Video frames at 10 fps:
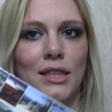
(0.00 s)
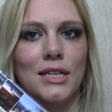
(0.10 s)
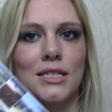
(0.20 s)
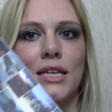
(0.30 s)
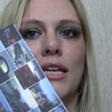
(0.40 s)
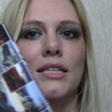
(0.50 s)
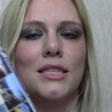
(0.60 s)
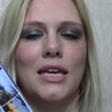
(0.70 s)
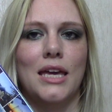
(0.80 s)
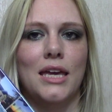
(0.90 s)
This is
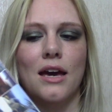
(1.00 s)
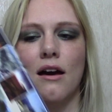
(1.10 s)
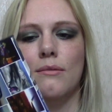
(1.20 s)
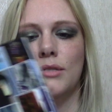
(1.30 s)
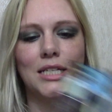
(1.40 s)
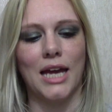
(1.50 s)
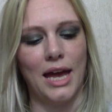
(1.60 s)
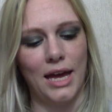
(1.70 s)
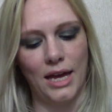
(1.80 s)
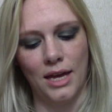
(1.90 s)
the Urban
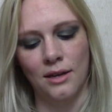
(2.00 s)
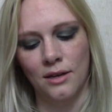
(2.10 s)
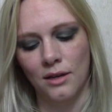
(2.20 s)
Decay